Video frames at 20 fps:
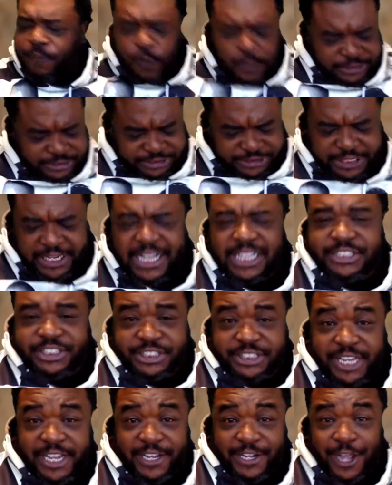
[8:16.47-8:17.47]
for
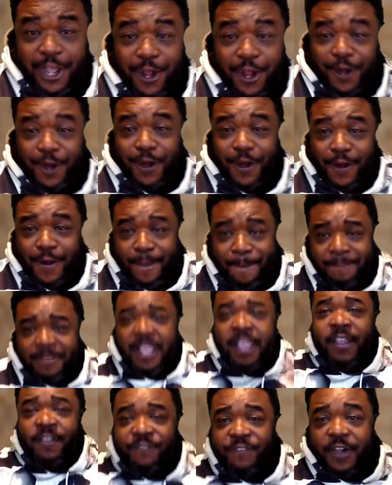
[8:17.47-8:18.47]
touching her,
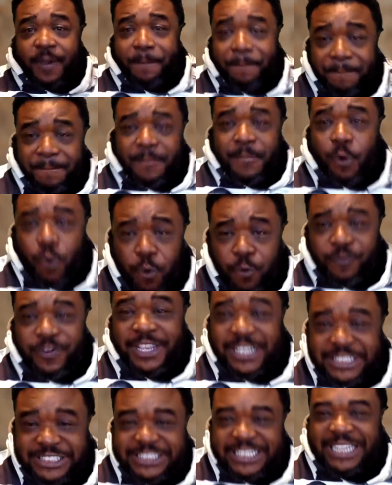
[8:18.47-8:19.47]
for
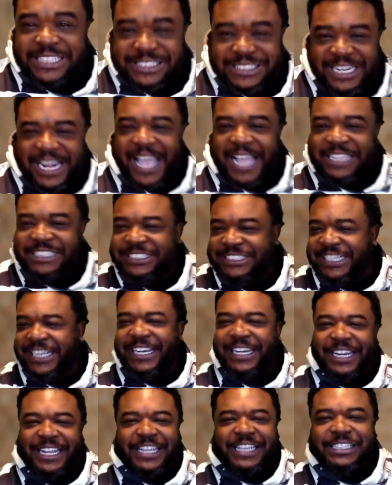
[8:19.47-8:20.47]
moving just like
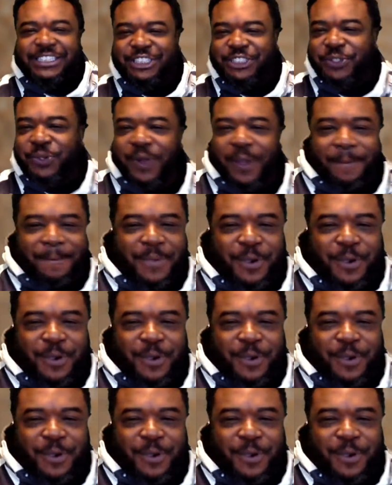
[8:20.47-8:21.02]
she needs you to